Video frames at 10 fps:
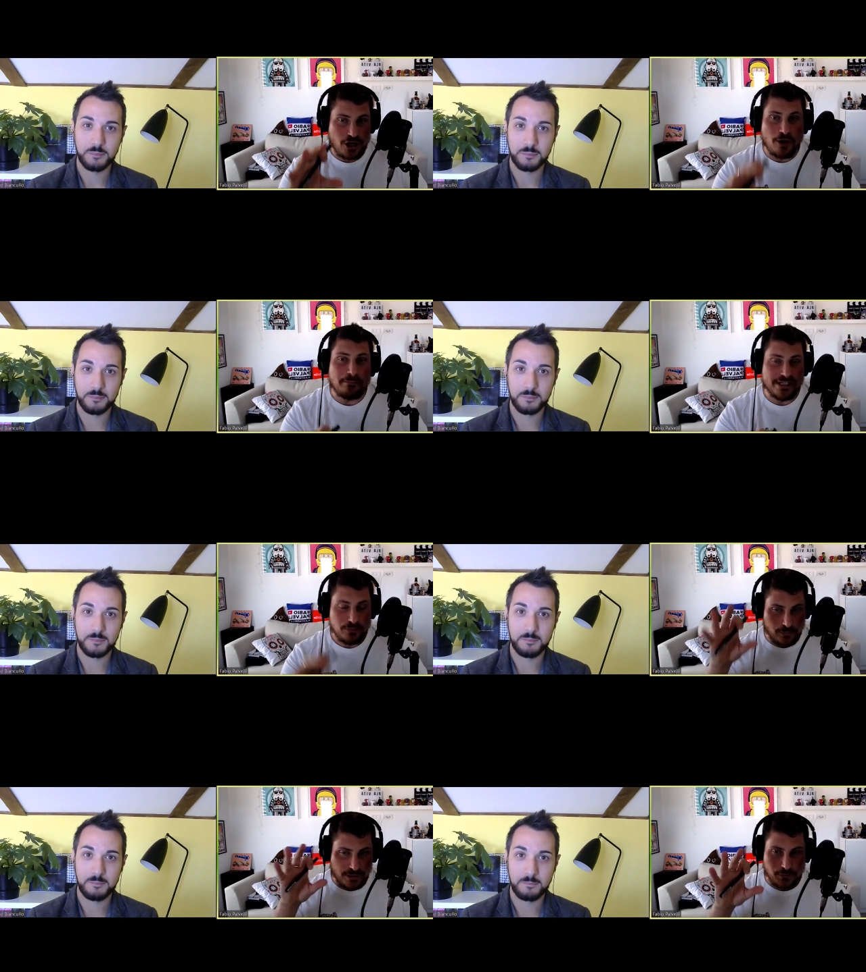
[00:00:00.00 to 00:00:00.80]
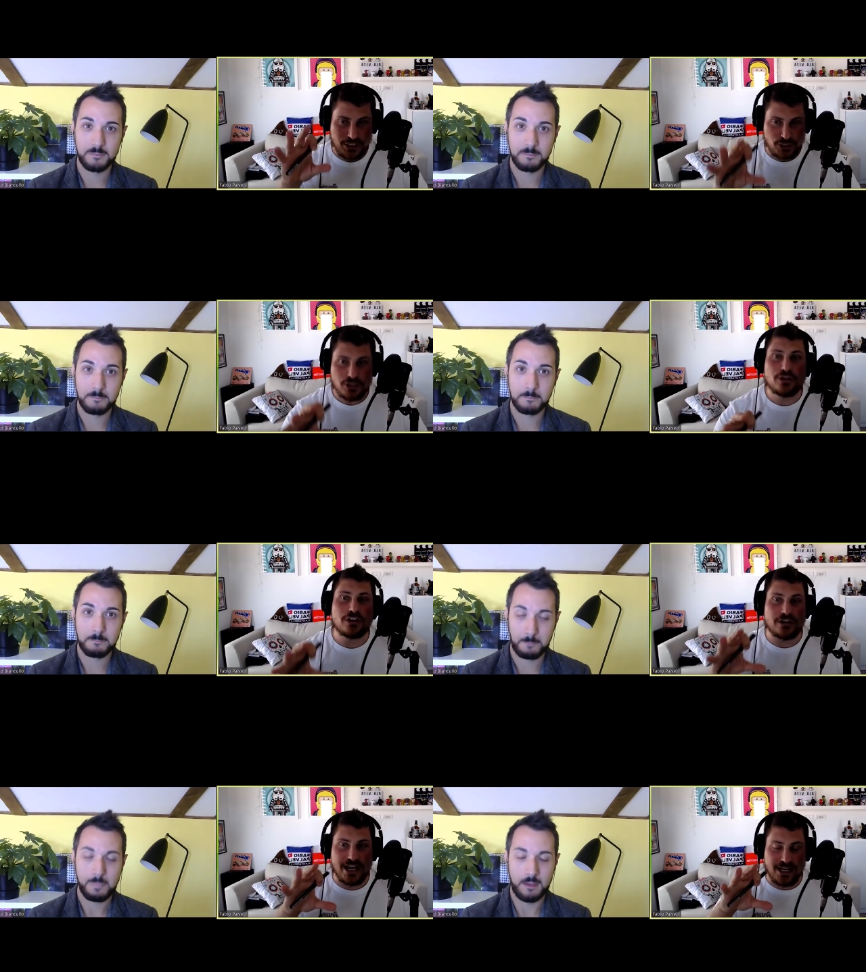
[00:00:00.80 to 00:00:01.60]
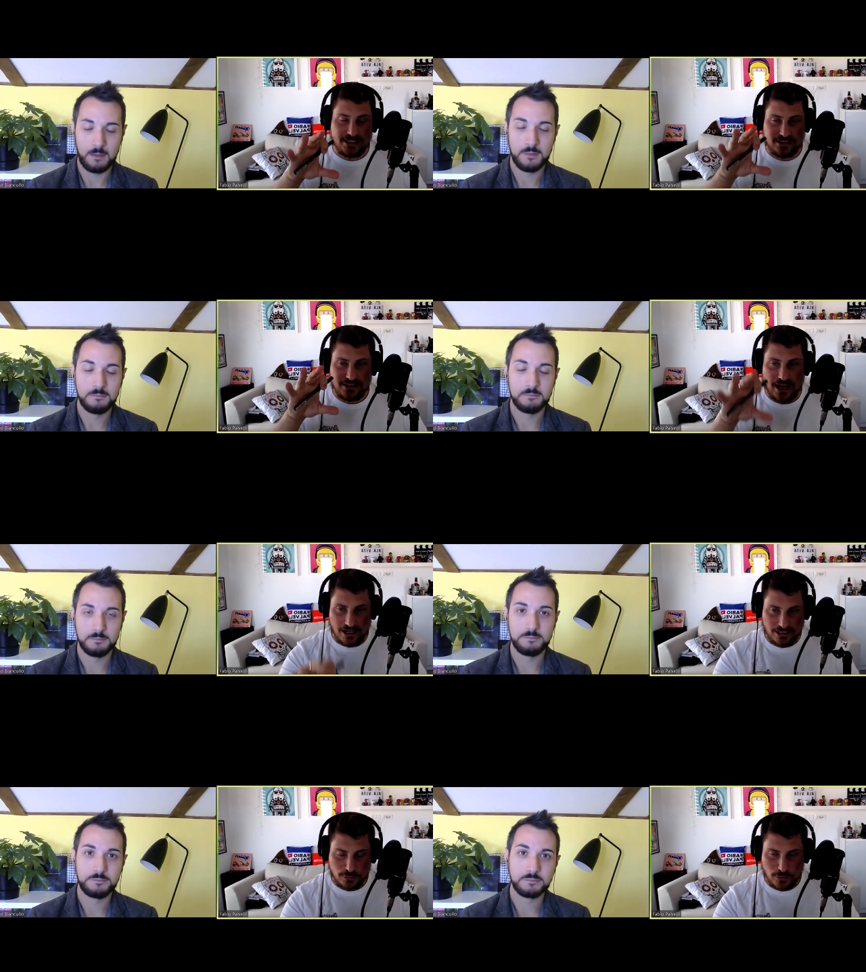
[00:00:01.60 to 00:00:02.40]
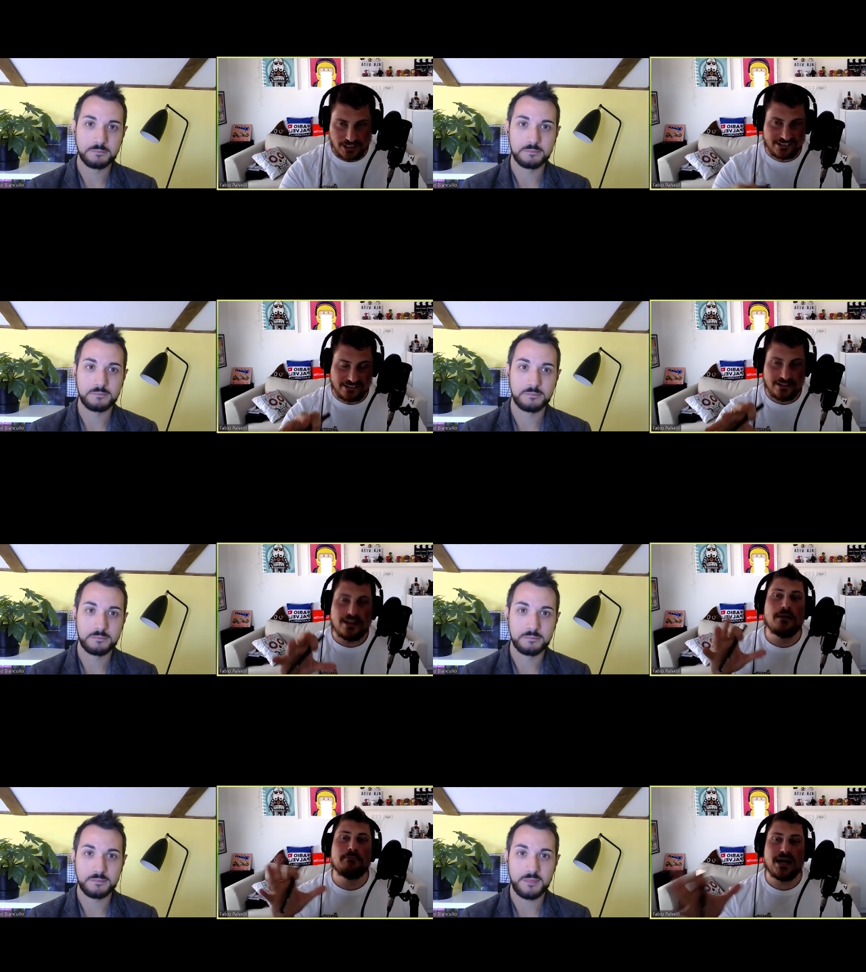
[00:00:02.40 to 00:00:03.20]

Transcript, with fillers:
Speaker 1: company with which you create artworks, yeah.